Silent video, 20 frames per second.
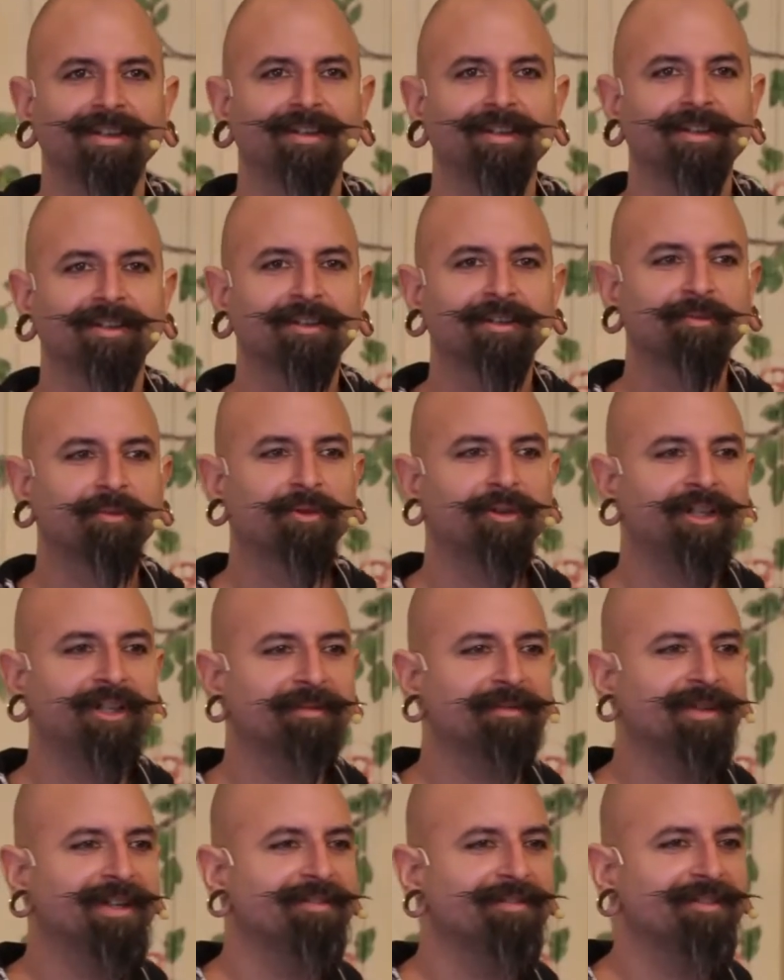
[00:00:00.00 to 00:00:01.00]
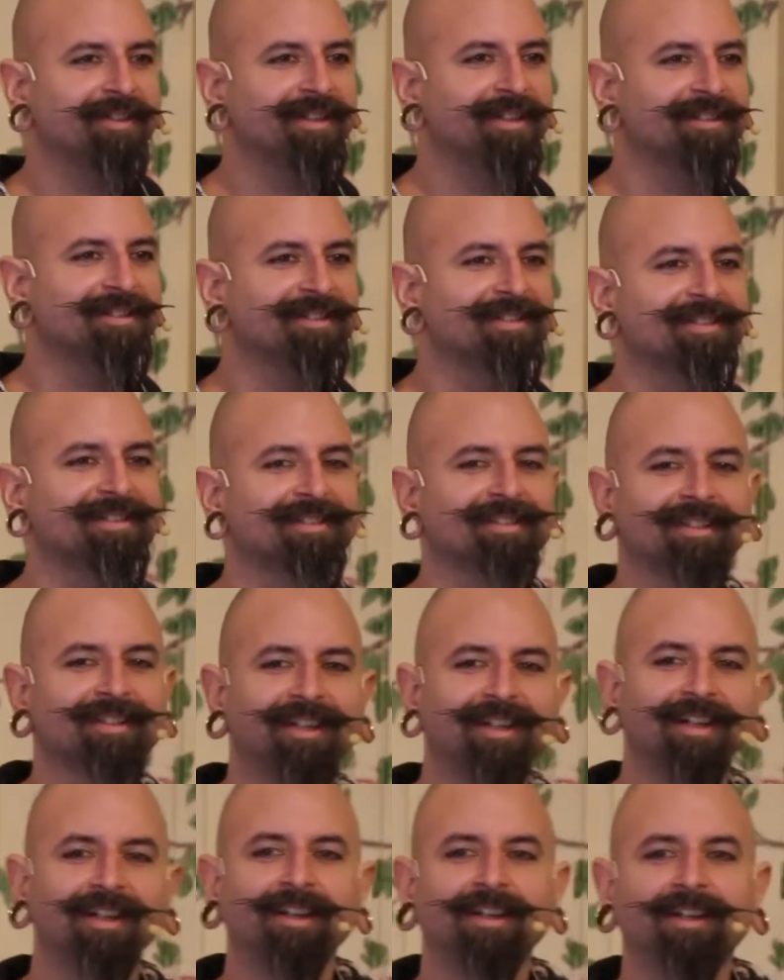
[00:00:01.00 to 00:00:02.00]
Good morning, my friends.
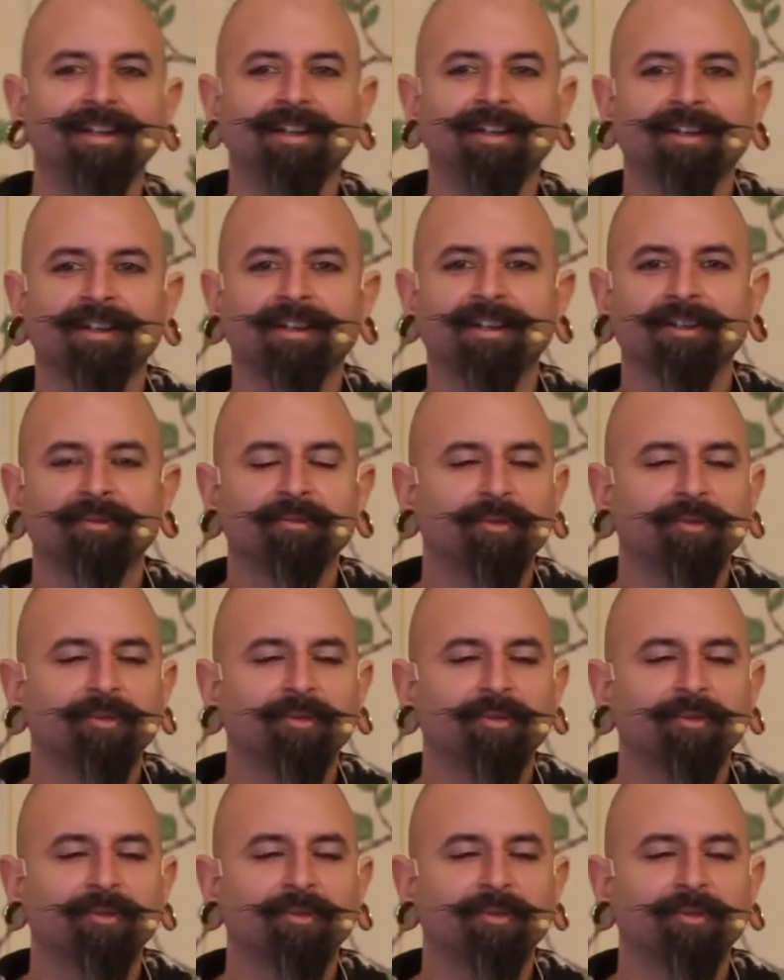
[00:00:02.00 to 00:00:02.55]
Good